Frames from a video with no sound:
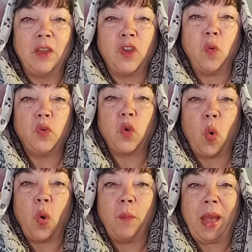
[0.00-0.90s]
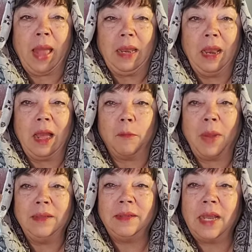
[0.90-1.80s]
Don't court bad luck
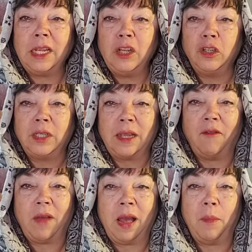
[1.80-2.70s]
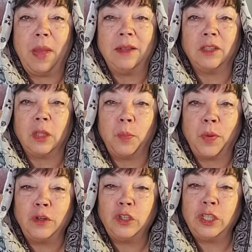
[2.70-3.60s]
by setting yourself up as the
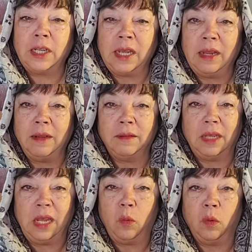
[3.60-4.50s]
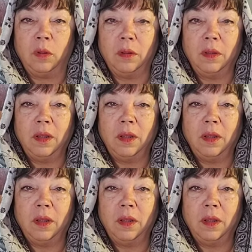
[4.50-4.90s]
Persian king's equal.